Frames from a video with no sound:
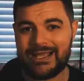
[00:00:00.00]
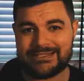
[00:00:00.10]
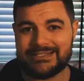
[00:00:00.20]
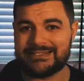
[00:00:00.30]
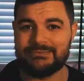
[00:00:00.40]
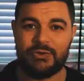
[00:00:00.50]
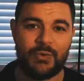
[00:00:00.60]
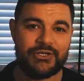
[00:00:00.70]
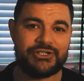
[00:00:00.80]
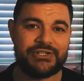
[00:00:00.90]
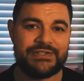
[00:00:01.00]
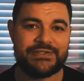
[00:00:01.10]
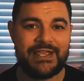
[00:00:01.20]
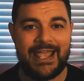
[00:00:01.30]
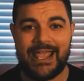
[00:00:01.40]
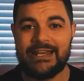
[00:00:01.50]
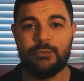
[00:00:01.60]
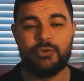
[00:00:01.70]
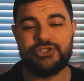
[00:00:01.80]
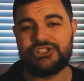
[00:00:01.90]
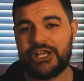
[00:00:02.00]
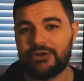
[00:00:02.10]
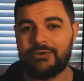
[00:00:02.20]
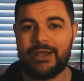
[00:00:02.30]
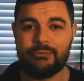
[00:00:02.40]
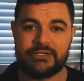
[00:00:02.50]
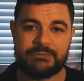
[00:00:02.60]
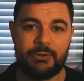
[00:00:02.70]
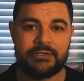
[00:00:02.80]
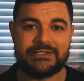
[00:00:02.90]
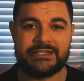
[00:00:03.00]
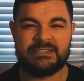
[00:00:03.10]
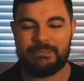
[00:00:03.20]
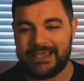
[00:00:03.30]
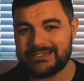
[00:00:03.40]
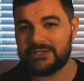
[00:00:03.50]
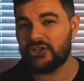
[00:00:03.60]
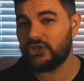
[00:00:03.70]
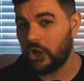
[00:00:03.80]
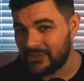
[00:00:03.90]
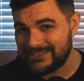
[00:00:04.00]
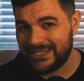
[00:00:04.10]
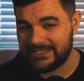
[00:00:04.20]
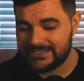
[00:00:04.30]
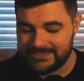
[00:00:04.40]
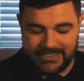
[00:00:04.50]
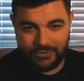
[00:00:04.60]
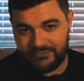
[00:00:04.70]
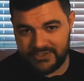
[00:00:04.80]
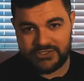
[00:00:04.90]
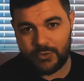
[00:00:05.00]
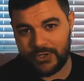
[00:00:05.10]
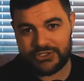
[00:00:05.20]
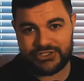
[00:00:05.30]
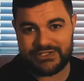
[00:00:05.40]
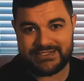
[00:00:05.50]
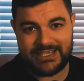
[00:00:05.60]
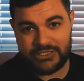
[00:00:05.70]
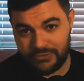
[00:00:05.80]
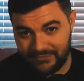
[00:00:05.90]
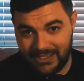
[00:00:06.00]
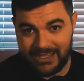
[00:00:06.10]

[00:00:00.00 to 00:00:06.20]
Ask it some questions and it will generate responses based on context, previous questions that you've